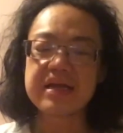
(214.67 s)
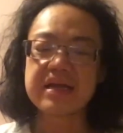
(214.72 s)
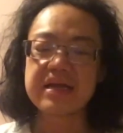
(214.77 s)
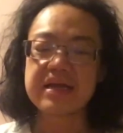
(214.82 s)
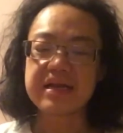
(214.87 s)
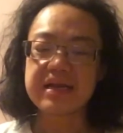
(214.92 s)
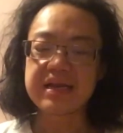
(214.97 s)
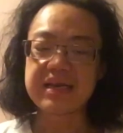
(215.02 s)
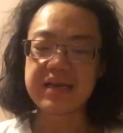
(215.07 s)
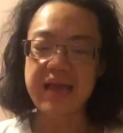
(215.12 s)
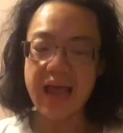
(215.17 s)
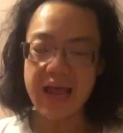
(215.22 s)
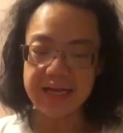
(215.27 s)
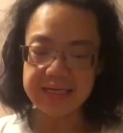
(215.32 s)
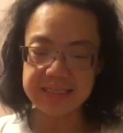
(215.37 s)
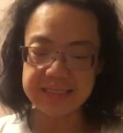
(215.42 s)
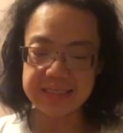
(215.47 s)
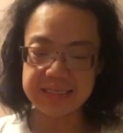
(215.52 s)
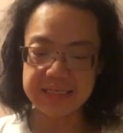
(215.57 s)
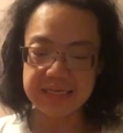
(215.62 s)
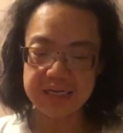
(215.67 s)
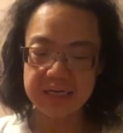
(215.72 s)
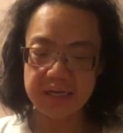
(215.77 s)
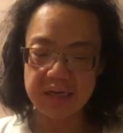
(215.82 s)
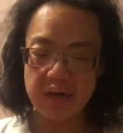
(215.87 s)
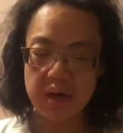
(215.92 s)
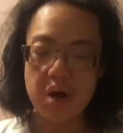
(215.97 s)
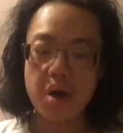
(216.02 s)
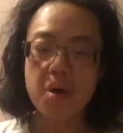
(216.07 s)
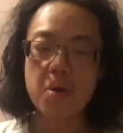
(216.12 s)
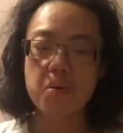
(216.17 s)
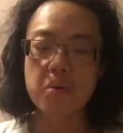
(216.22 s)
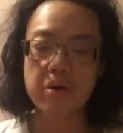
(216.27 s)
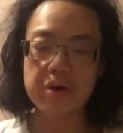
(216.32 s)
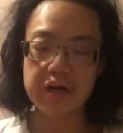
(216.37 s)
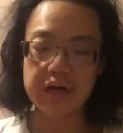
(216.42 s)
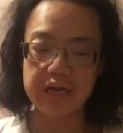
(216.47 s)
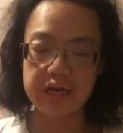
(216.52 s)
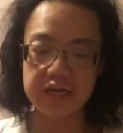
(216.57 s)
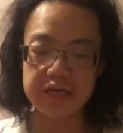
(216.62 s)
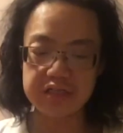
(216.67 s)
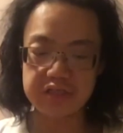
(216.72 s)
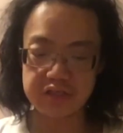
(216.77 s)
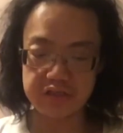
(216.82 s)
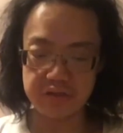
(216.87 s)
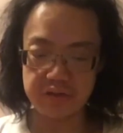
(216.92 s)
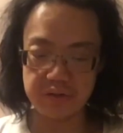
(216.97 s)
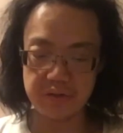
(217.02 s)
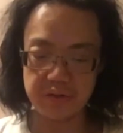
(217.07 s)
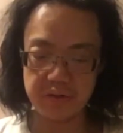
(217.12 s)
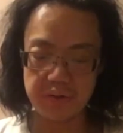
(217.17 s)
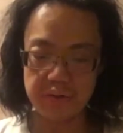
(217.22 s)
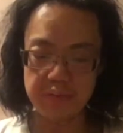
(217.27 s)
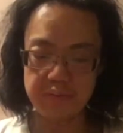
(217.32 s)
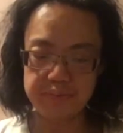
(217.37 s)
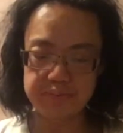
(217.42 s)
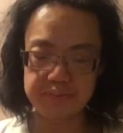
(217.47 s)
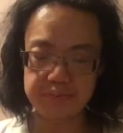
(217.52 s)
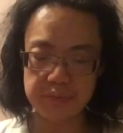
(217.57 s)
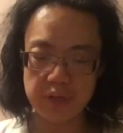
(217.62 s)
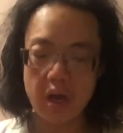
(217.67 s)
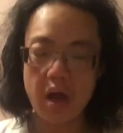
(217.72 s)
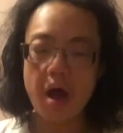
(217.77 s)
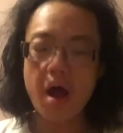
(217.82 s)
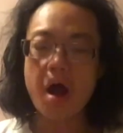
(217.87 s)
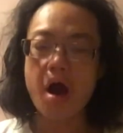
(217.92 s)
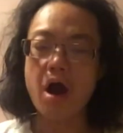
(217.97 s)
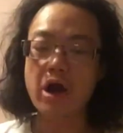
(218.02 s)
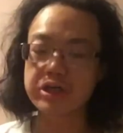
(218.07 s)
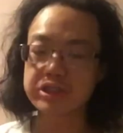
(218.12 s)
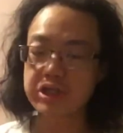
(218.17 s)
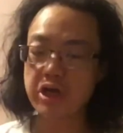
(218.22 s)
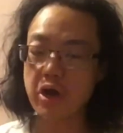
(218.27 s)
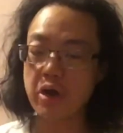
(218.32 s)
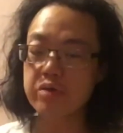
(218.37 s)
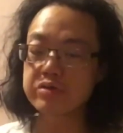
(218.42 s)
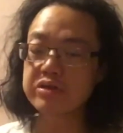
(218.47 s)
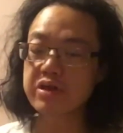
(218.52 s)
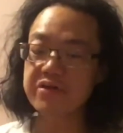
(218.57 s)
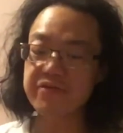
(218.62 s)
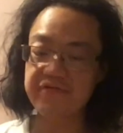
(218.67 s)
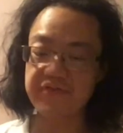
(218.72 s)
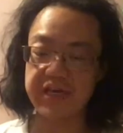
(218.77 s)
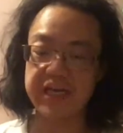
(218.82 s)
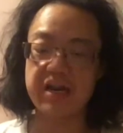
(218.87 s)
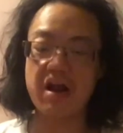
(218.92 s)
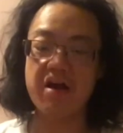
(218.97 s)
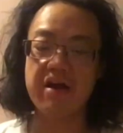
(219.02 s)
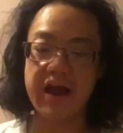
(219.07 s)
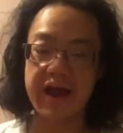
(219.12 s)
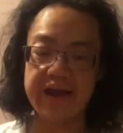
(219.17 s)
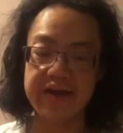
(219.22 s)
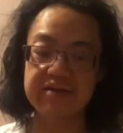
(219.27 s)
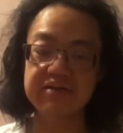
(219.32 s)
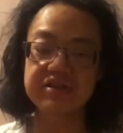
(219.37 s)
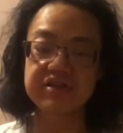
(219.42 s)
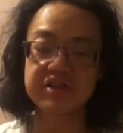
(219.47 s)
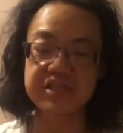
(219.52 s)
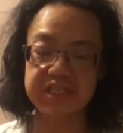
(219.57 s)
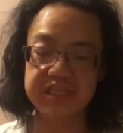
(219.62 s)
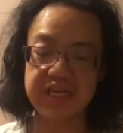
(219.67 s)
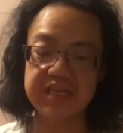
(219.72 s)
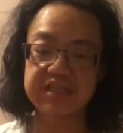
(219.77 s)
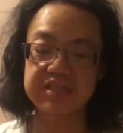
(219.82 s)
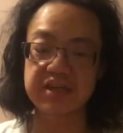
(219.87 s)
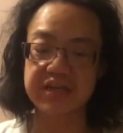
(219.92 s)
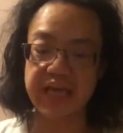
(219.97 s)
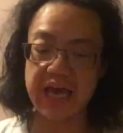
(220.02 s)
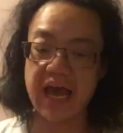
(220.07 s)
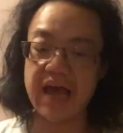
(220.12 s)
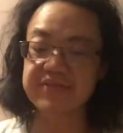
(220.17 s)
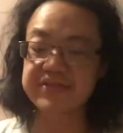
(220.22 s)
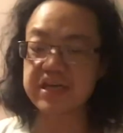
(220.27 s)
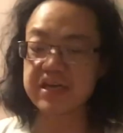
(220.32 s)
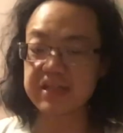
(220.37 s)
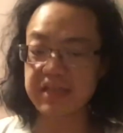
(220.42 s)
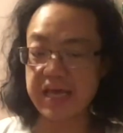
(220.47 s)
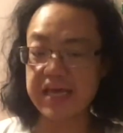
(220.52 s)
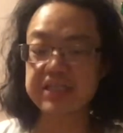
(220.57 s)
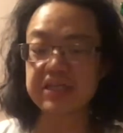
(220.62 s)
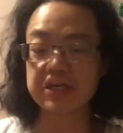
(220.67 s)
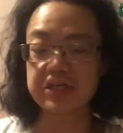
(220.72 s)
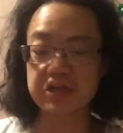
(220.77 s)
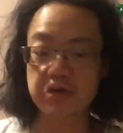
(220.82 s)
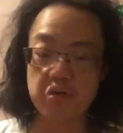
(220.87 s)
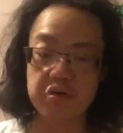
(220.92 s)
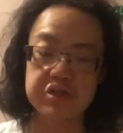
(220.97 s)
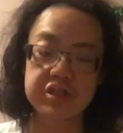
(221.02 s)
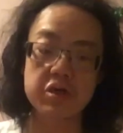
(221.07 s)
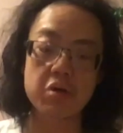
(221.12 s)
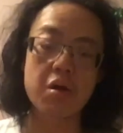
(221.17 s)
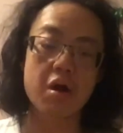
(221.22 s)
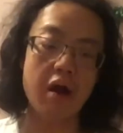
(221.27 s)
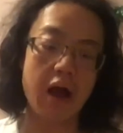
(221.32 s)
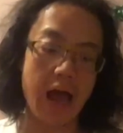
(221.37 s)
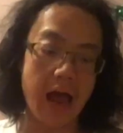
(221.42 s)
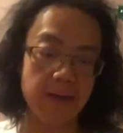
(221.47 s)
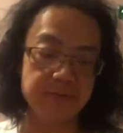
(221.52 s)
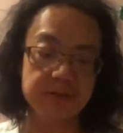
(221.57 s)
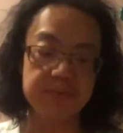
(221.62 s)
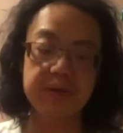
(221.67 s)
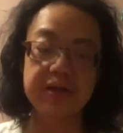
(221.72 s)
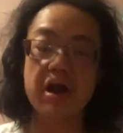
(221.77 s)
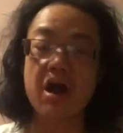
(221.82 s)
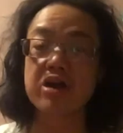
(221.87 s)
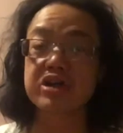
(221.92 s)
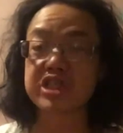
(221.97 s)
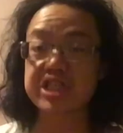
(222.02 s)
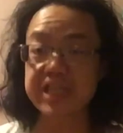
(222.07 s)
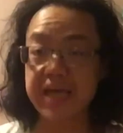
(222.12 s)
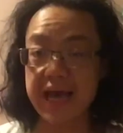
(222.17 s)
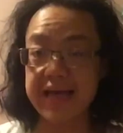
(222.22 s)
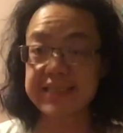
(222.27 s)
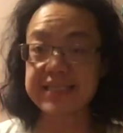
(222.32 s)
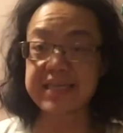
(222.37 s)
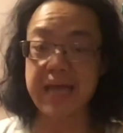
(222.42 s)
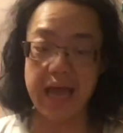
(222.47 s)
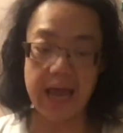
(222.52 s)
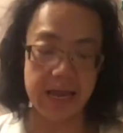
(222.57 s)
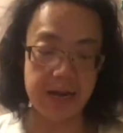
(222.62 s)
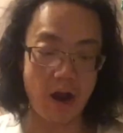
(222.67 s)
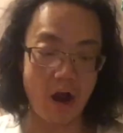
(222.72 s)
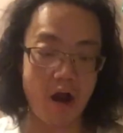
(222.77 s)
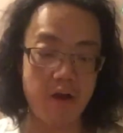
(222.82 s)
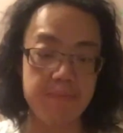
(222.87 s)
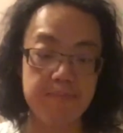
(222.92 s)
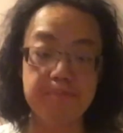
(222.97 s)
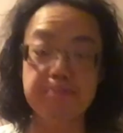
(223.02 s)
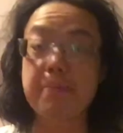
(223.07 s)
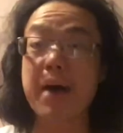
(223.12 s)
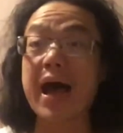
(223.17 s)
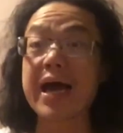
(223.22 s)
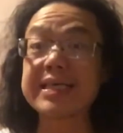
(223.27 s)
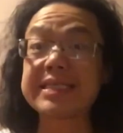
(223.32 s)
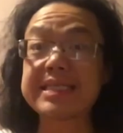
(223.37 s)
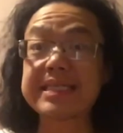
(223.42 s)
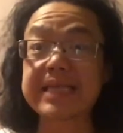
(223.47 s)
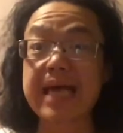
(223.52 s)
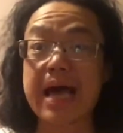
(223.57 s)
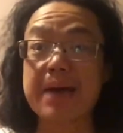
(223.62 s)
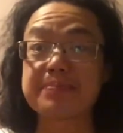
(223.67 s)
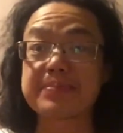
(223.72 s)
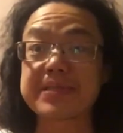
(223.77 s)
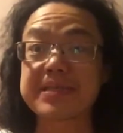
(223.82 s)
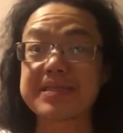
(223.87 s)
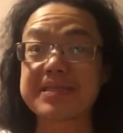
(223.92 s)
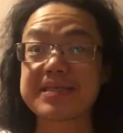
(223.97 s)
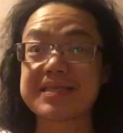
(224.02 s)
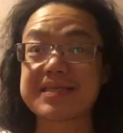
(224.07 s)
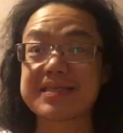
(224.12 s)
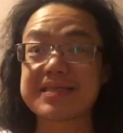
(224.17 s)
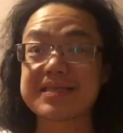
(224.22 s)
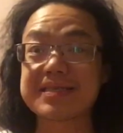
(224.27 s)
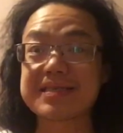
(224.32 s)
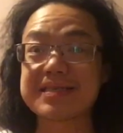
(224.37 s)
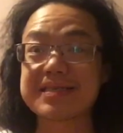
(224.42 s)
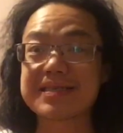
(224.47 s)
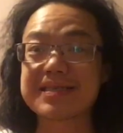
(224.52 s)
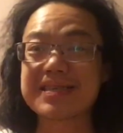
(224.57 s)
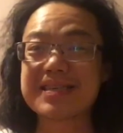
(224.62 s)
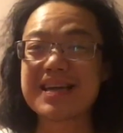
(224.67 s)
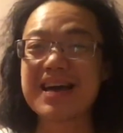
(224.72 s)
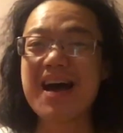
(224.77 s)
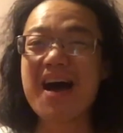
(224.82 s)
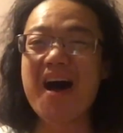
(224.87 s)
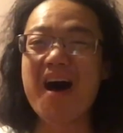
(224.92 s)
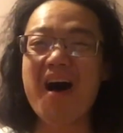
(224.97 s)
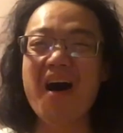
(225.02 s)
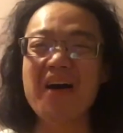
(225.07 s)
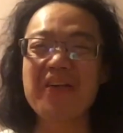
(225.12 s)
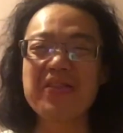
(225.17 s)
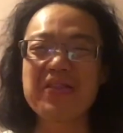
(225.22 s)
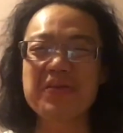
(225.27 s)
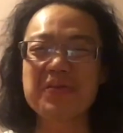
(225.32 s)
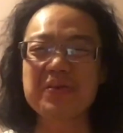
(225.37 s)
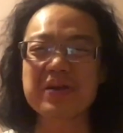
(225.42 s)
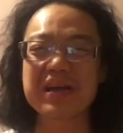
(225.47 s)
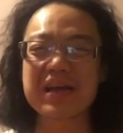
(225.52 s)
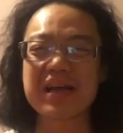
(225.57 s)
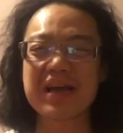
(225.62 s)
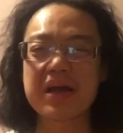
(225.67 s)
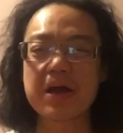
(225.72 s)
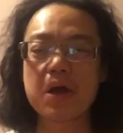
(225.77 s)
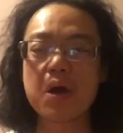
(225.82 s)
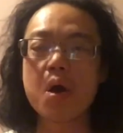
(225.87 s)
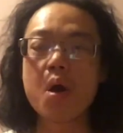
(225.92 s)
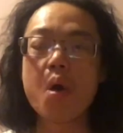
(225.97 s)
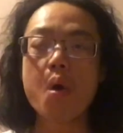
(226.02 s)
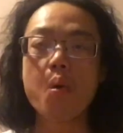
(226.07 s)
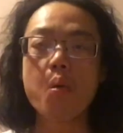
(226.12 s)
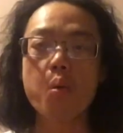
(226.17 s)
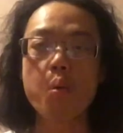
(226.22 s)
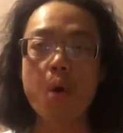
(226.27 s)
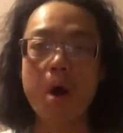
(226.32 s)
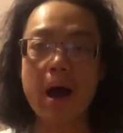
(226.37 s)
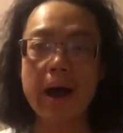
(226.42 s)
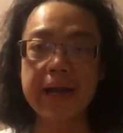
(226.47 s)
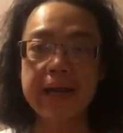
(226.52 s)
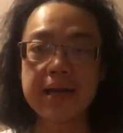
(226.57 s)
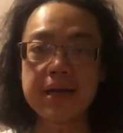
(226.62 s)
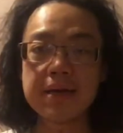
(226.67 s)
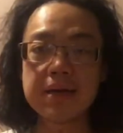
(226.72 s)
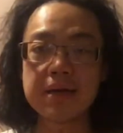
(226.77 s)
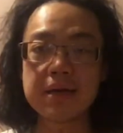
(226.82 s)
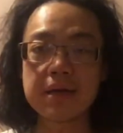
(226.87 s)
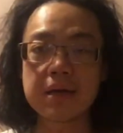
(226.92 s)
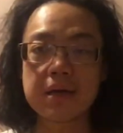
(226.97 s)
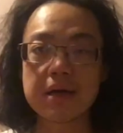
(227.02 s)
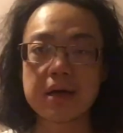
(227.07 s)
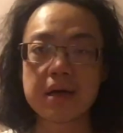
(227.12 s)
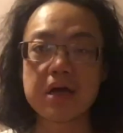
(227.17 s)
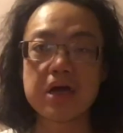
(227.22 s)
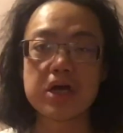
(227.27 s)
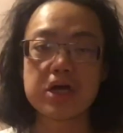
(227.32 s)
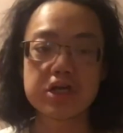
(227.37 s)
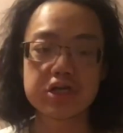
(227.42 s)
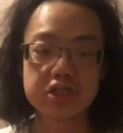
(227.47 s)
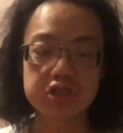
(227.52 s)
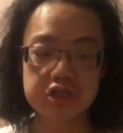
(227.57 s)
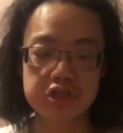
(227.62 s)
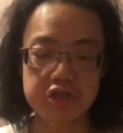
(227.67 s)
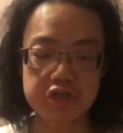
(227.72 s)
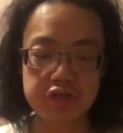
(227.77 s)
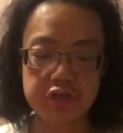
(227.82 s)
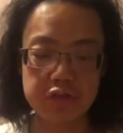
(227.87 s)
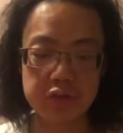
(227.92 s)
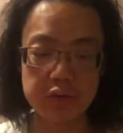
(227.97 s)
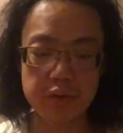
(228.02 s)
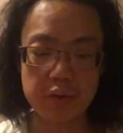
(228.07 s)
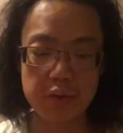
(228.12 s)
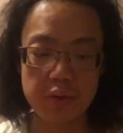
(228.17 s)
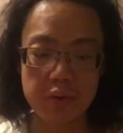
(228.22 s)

Next, we're going to do our toes, our feet, our ankles, our shins, our calves, our legs, our torso, our abdomen, our chest, and our biceps on 3. 1, 2,